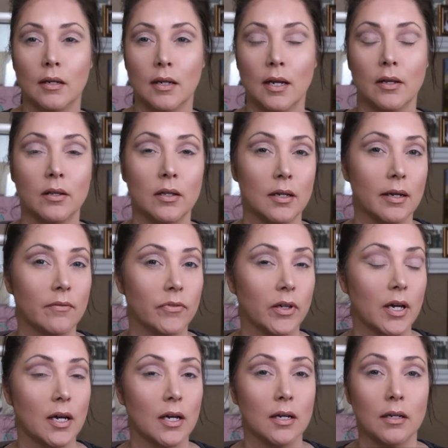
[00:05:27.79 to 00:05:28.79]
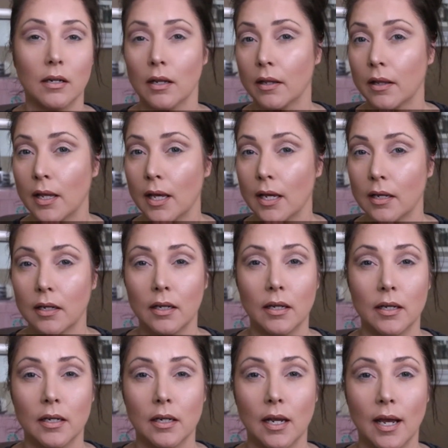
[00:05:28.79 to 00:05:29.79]
Now that I've got that
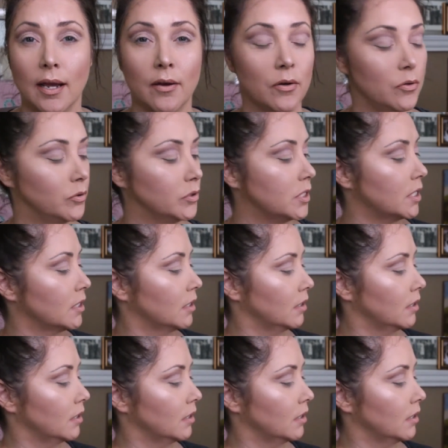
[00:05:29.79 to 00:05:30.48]
cut out,